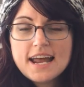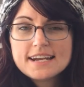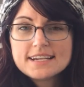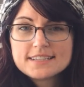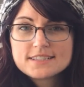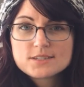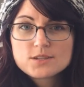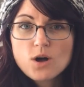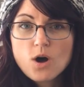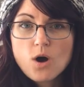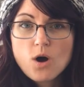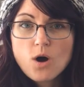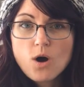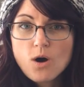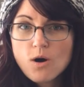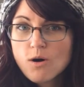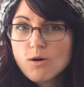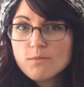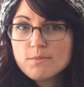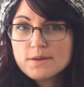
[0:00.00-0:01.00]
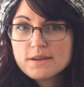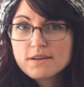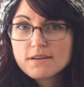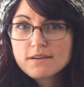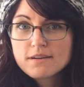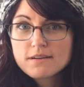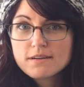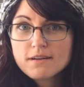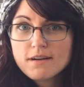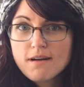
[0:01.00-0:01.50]
And it's all
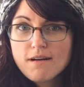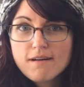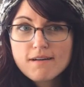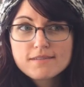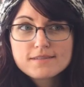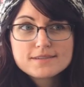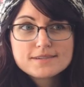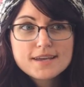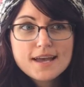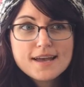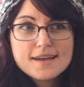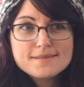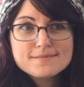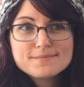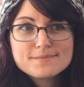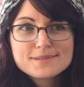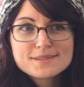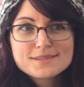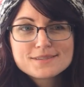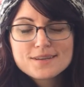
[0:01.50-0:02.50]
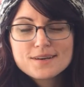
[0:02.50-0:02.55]
beer all the time,